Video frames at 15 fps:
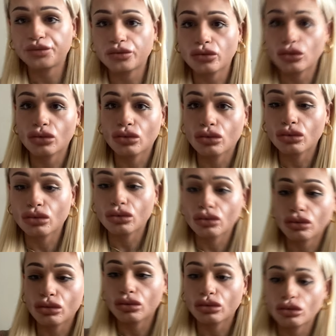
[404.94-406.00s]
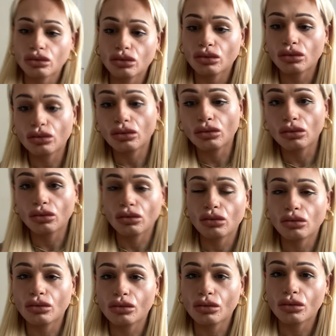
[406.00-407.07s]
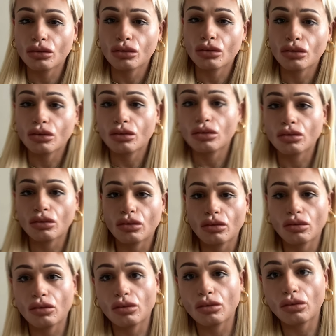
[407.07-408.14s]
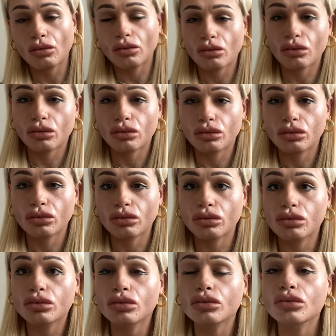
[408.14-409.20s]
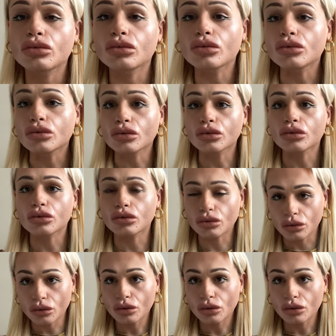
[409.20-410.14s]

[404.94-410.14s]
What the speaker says: No one is speaking in this clip.